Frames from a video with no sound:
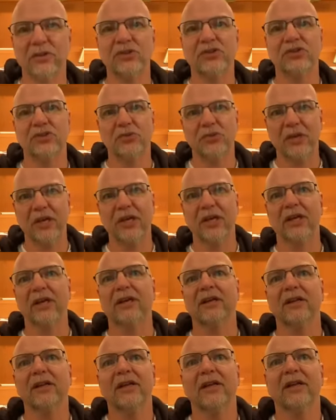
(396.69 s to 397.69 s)
To
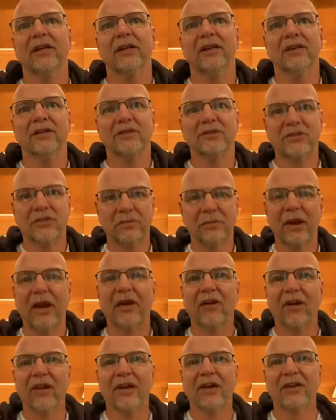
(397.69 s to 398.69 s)
Judea,
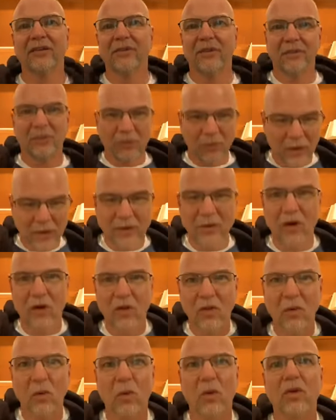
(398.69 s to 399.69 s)
Samaria, and
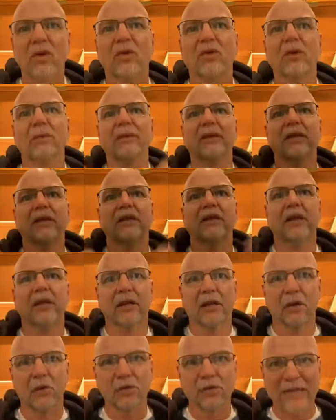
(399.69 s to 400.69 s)
all the world. I mean,
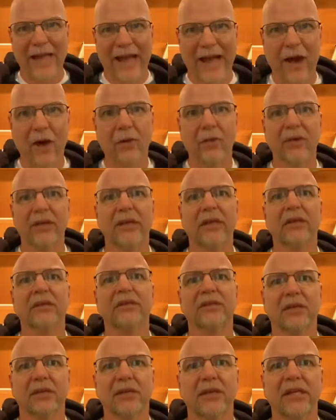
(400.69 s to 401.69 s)
it goes out
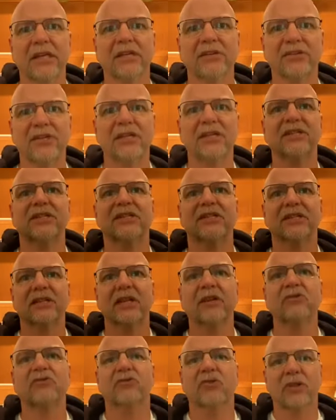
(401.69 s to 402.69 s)
in con these
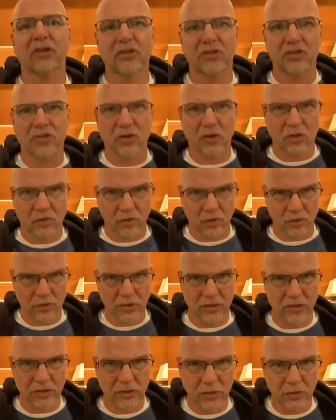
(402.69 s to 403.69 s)
concentric
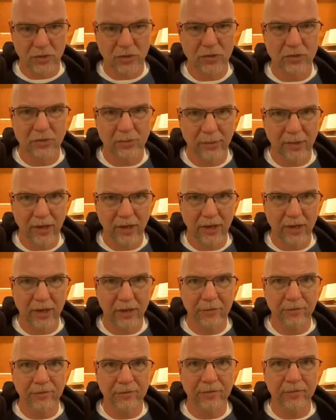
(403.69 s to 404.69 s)
circles, so to
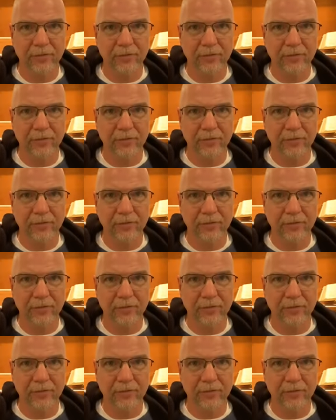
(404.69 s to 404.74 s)
speak.